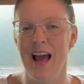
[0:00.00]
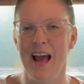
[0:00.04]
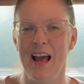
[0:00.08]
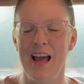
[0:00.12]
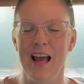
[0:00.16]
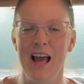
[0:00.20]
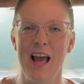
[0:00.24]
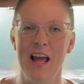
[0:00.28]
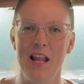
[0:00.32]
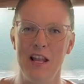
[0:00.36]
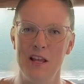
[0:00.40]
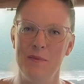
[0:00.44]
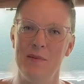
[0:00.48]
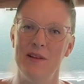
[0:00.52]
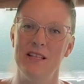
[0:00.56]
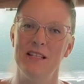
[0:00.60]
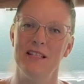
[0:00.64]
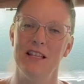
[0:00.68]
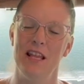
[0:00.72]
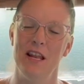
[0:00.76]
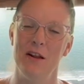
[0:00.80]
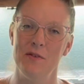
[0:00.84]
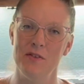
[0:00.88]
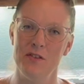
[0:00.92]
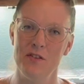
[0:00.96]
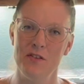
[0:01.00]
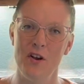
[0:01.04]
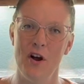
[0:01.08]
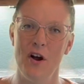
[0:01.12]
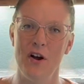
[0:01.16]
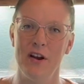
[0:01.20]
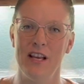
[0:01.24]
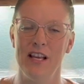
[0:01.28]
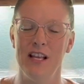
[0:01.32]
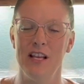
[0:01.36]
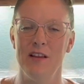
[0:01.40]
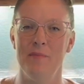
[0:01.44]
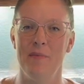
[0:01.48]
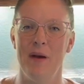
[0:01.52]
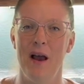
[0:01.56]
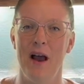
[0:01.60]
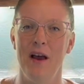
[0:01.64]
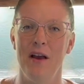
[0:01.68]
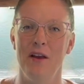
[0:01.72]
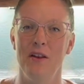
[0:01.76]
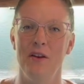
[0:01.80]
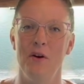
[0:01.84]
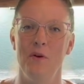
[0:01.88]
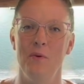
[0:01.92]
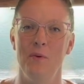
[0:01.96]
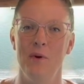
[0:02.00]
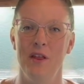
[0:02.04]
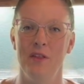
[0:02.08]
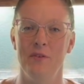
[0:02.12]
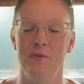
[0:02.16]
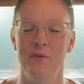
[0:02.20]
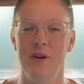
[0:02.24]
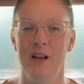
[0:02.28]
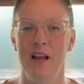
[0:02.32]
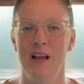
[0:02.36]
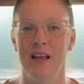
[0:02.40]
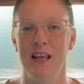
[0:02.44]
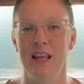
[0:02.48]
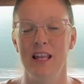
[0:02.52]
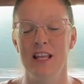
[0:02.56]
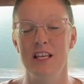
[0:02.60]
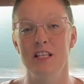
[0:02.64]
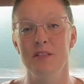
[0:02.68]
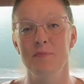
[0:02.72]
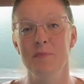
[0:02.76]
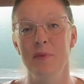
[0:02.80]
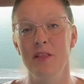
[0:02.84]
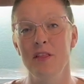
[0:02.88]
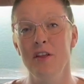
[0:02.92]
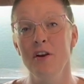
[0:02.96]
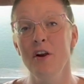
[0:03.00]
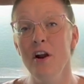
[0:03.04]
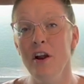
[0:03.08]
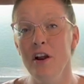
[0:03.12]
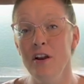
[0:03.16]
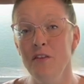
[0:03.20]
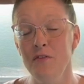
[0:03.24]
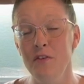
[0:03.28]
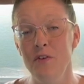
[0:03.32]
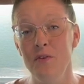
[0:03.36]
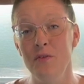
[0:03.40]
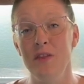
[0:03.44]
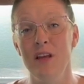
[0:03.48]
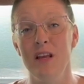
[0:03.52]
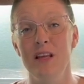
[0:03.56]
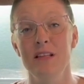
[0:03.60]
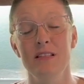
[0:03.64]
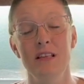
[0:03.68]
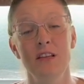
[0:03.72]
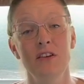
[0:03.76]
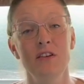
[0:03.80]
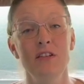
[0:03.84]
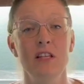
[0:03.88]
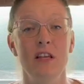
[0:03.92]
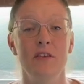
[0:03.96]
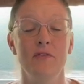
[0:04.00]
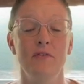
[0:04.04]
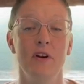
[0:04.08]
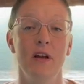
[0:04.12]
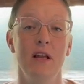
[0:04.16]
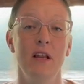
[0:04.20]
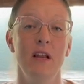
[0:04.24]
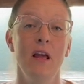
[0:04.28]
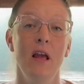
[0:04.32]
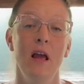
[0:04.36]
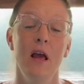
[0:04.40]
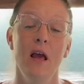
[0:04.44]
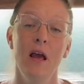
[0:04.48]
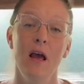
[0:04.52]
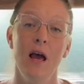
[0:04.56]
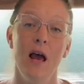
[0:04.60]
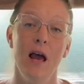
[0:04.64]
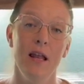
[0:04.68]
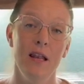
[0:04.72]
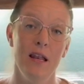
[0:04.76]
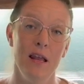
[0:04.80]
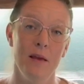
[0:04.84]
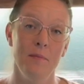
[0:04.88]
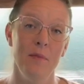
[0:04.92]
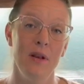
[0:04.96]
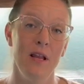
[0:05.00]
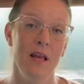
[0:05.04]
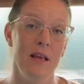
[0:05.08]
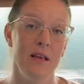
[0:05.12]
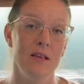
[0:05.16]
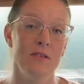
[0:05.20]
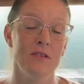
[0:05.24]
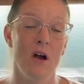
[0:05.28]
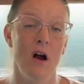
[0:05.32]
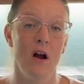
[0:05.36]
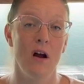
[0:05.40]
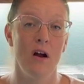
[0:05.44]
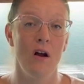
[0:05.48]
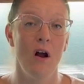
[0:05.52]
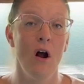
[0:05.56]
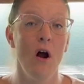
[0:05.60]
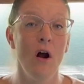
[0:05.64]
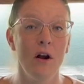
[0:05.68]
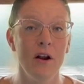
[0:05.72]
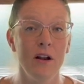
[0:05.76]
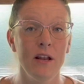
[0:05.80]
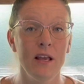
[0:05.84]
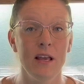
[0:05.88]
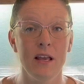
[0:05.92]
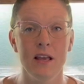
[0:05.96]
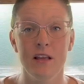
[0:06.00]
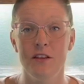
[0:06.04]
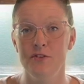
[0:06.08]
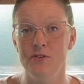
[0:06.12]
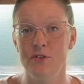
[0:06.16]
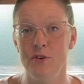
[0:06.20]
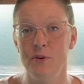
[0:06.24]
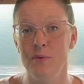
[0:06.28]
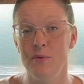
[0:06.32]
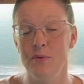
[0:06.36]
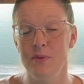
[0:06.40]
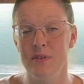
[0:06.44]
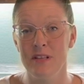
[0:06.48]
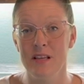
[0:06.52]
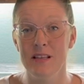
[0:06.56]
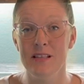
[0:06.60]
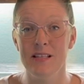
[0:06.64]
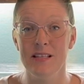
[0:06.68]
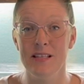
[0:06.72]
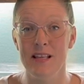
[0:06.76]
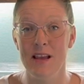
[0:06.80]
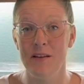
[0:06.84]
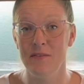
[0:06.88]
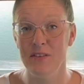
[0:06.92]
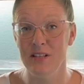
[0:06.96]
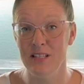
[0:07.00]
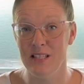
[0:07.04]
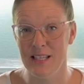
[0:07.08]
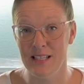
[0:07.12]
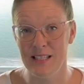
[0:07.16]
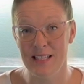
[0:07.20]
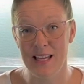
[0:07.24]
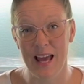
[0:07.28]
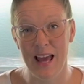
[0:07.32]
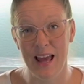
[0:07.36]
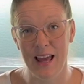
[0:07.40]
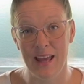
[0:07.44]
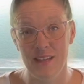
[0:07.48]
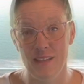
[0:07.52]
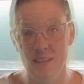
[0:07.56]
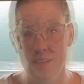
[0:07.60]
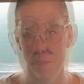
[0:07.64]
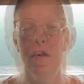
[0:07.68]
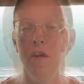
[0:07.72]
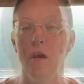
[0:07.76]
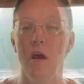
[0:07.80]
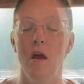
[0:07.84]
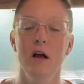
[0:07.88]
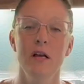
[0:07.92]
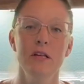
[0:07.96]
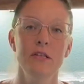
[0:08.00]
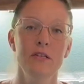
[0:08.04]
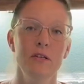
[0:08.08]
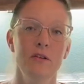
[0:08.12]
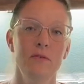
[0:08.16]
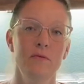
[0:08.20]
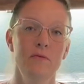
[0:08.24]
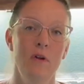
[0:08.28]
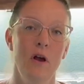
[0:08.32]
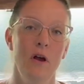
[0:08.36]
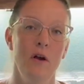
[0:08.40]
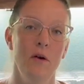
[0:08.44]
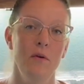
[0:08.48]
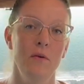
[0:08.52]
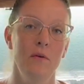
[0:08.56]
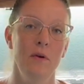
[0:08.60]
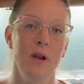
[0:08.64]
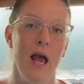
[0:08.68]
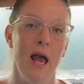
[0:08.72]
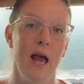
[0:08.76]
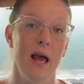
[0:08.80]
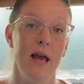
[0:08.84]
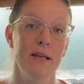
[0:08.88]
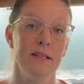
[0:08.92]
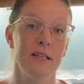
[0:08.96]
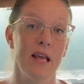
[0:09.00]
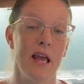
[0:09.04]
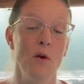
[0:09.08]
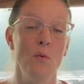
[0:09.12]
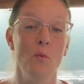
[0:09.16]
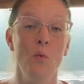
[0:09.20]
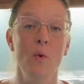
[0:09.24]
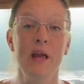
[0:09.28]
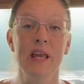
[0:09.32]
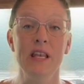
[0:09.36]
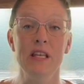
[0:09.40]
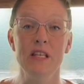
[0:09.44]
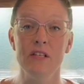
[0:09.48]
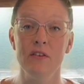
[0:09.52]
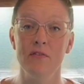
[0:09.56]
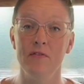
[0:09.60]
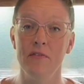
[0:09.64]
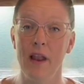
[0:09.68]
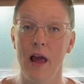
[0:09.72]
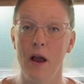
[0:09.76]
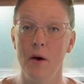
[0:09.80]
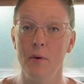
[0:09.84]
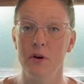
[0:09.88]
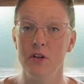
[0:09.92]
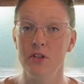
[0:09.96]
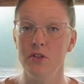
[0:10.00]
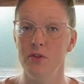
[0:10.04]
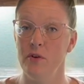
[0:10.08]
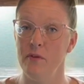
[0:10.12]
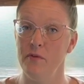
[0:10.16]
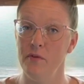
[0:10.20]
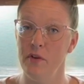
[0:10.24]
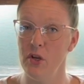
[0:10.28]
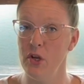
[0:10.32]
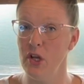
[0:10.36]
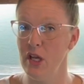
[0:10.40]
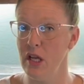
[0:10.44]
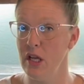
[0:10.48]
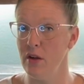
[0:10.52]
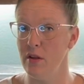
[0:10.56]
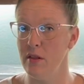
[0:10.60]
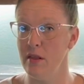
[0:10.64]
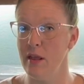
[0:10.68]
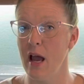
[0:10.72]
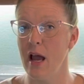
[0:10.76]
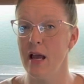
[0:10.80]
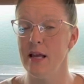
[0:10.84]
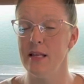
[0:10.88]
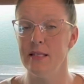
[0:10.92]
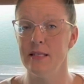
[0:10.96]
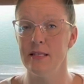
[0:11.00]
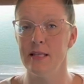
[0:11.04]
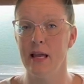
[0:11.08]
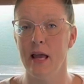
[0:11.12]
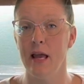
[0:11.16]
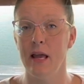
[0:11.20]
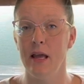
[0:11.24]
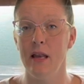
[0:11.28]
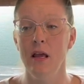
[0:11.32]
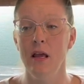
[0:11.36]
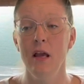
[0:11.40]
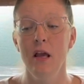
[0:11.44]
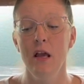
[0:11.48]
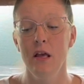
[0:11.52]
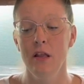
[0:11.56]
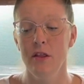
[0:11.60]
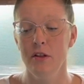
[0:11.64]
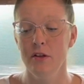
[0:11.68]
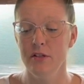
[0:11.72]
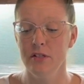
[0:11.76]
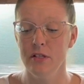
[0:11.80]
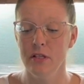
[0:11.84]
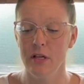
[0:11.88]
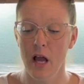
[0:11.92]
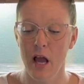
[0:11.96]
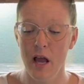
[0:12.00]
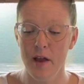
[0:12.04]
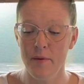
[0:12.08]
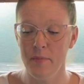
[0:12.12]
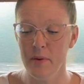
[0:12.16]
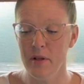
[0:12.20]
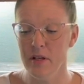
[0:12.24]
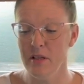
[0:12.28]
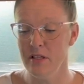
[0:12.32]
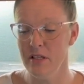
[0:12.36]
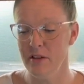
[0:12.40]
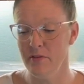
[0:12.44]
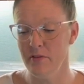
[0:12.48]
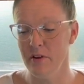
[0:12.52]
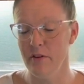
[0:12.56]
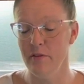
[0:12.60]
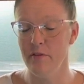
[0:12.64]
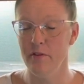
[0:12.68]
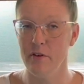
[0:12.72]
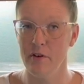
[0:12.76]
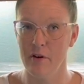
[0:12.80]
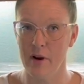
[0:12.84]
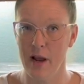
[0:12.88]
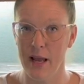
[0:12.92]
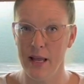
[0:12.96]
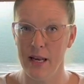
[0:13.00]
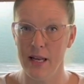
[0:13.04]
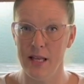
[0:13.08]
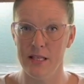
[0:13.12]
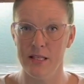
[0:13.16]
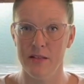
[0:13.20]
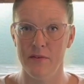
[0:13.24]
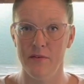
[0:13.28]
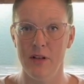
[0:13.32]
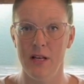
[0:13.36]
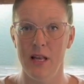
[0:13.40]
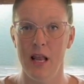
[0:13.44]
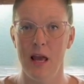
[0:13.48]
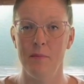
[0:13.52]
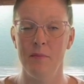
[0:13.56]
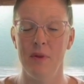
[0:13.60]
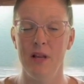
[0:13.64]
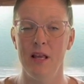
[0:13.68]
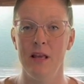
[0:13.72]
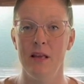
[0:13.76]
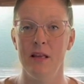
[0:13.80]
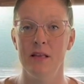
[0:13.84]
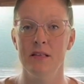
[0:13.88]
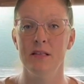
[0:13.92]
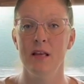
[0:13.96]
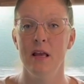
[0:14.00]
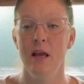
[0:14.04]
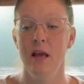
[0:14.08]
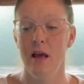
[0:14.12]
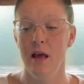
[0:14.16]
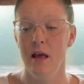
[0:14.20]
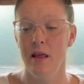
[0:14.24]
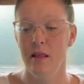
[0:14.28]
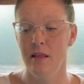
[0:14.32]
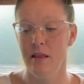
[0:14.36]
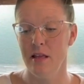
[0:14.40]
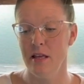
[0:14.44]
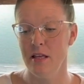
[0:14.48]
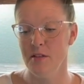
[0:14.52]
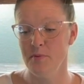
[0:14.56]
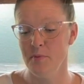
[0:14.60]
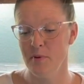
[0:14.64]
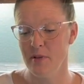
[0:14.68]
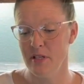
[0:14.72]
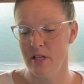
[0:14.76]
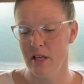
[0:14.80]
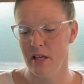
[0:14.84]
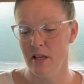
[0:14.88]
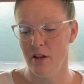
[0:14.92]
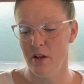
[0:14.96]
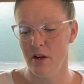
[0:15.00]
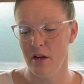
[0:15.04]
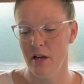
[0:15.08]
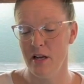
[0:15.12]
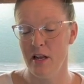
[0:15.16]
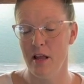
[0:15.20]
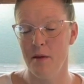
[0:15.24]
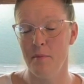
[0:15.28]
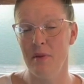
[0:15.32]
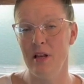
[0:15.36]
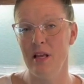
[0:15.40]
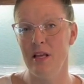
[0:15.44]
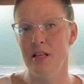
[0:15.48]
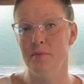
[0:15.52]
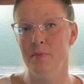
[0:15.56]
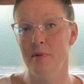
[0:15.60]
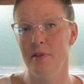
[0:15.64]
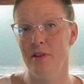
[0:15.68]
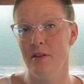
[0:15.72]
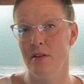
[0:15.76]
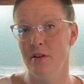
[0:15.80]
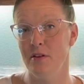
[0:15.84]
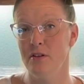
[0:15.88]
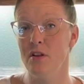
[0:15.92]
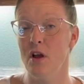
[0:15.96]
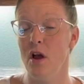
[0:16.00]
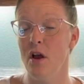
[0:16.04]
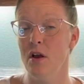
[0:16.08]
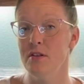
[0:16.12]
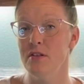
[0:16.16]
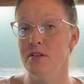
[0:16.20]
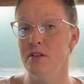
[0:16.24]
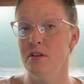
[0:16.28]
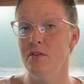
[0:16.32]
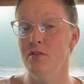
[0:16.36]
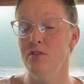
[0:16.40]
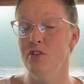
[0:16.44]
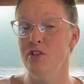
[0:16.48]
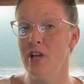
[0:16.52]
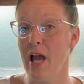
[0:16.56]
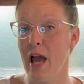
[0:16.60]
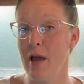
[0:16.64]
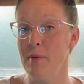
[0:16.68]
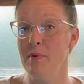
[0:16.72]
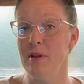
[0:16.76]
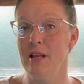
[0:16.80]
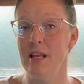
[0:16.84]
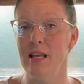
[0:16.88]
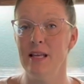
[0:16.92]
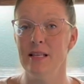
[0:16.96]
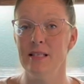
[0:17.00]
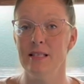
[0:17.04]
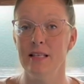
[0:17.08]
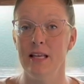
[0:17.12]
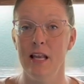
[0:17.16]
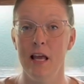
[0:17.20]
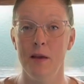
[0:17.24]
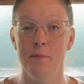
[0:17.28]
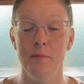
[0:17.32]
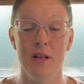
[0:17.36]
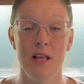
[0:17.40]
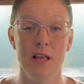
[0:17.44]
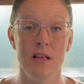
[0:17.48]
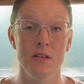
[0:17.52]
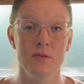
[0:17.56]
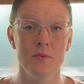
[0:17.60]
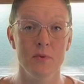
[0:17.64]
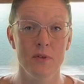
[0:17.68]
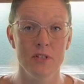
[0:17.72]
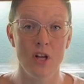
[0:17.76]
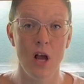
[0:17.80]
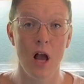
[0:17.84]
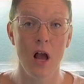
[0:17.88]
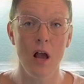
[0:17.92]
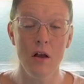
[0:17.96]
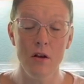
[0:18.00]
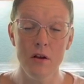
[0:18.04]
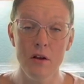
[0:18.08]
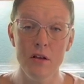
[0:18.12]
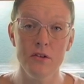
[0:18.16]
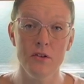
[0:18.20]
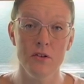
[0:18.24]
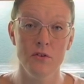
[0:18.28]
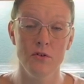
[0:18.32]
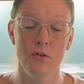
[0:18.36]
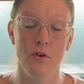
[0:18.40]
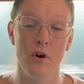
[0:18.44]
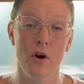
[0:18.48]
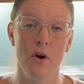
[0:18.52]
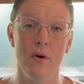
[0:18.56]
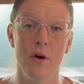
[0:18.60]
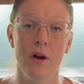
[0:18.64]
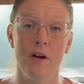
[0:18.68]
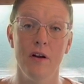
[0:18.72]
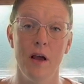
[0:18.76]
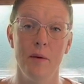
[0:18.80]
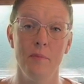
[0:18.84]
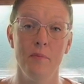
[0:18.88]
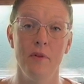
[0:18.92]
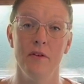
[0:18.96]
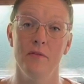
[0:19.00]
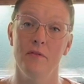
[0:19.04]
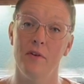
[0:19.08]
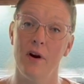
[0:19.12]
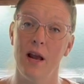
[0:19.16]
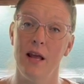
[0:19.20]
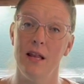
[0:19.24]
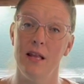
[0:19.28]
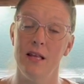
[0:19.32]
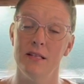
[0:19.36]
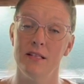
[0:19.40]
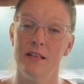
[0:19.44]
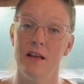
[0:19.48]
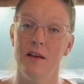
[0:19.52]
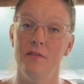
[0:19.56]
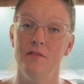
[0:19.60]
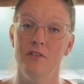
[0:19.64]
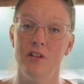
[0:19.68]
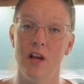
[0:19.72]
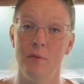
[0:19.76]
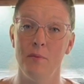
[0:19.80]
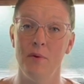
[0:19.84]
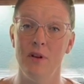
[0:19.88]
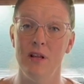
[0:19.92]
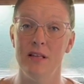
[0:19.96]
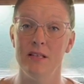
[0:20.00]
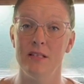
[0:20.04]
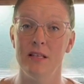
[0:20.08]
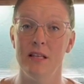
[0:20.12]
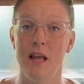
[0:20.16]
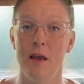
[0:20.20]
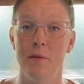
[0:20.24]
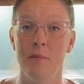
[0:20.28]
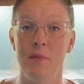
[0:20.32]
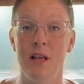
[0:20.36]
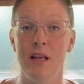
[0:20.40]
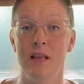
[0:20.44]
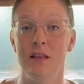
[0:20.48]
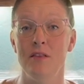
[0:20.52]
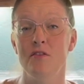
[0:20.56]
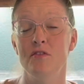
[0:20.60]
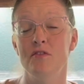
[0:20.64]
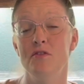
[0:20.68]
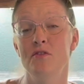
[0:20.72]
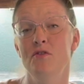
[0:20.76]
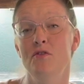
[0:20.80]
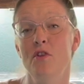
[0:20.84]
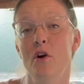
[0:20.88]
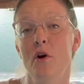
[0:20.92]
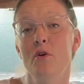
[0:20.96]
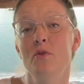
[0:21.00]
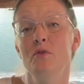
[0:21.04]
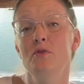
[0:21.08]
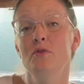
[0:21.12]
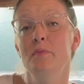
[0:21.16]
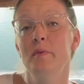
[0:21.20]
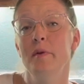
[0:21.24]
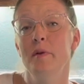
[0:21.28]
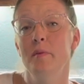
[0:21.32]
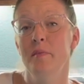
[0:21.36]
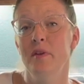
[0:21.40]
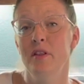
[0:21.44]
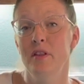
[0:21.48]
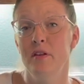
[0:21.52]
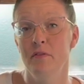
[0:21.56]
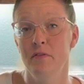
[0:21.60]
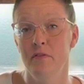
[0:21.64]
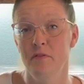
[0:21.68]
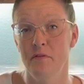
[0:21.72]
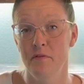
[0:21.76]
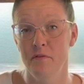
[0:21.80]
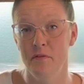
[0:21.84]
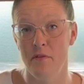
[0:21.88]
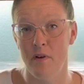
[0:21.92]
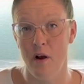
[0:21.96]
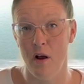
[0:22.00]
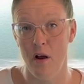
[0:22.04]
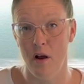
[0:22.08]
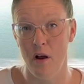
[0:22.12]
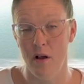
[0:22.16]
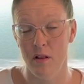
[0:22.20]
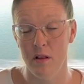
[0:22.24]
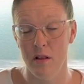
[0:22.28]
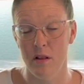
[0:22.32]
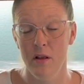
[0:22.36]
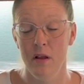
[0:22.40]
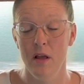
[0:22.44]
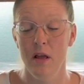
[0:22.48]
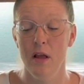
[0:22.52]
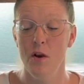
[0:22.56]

elements that I was talking about with ranunculus, but there are a few things that are different. Anemones are hardy in zones of seven to ten. They're also known as a wind flower, so if you hear that said, there's a couple of different varieties of anemones, these particular anemones, but then there's also Japanese anemones, which I also grow a couple of varieties of Japanese anemones. Those bloom in the fall.